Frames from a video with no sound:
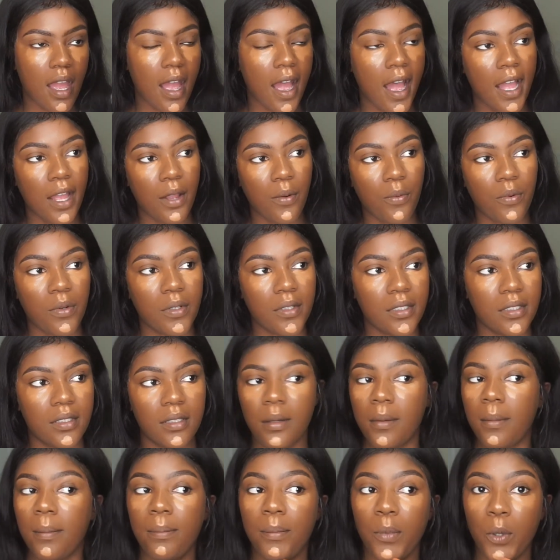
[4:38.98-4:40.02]
I was
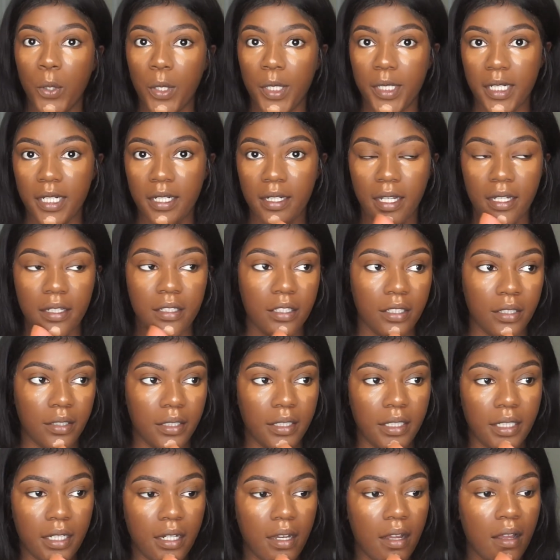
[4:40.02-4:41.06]
born in
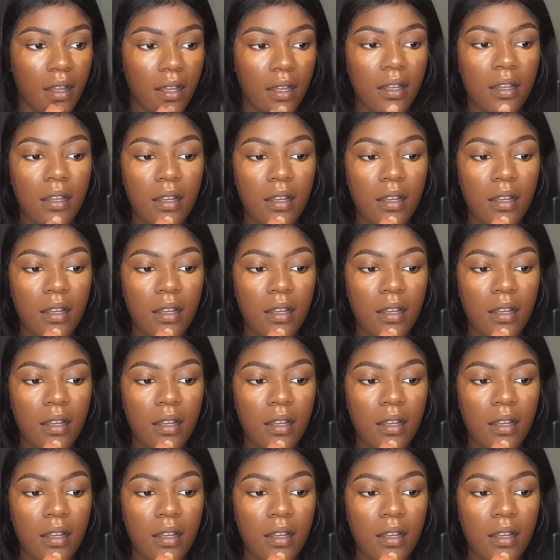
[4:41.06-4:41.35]
Nigeria